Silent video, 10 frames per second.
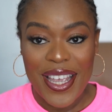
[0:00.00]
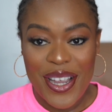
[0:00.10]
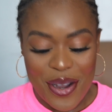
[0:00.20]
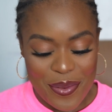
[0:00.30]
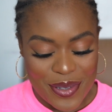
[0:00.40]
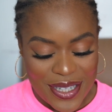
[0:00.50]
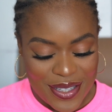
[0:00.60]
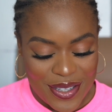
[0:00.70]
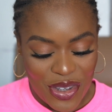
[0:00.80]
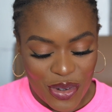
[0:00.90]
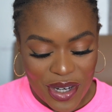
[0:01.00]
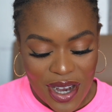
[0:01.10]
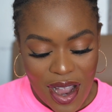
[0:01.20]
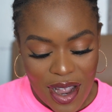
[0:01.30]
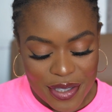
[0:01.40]
It comes with this cute
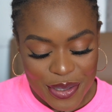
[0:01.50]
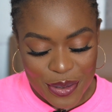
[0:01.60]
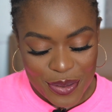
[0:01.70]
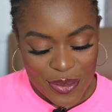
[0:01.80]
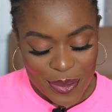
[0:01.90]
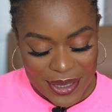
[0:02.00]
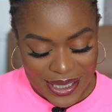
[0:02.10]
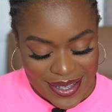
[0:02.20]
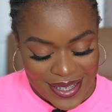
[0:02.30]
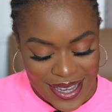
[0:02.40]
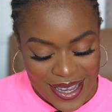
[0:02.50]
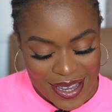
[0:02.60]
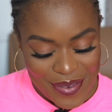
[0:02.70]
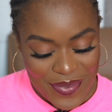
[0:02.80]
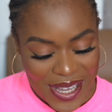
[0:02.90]
card note from the
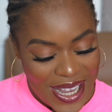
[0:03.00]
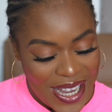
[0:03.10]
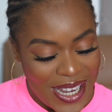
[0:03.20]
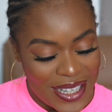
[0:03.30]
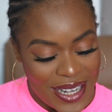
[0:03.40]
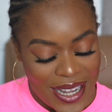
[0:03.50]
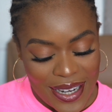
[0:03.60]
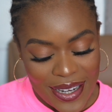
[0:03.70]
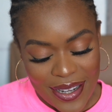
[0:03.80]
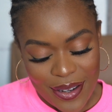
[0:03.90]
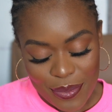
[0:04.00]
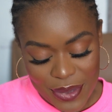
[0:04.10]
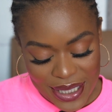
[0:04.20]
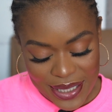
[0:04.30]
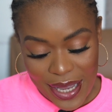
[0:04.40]
team. And then
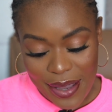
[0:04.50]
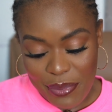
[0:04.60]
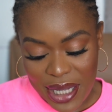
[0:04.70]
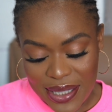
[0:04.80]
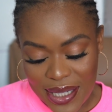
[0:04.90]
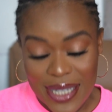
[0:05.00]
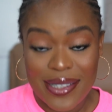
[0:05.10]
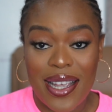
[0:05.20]
this is a maintenance